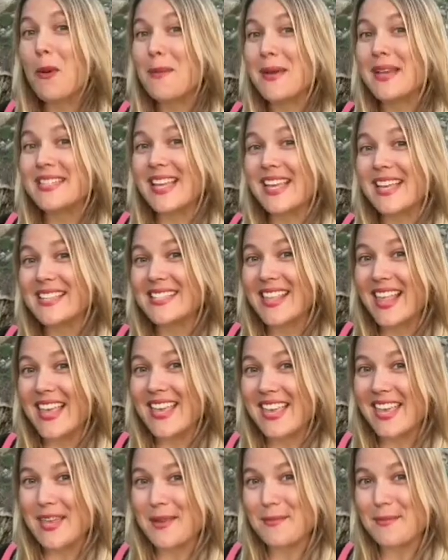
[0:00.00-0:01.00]
you and
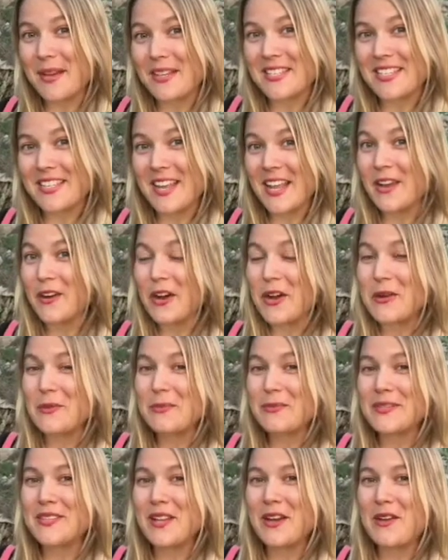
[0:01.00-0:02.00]
your art on a
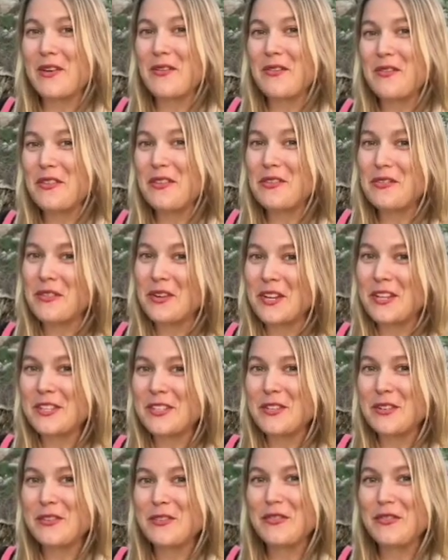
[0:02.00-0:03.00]
deep and personal
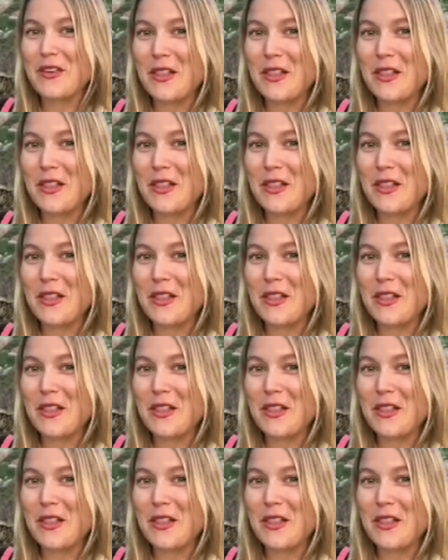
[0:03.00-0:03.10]
level.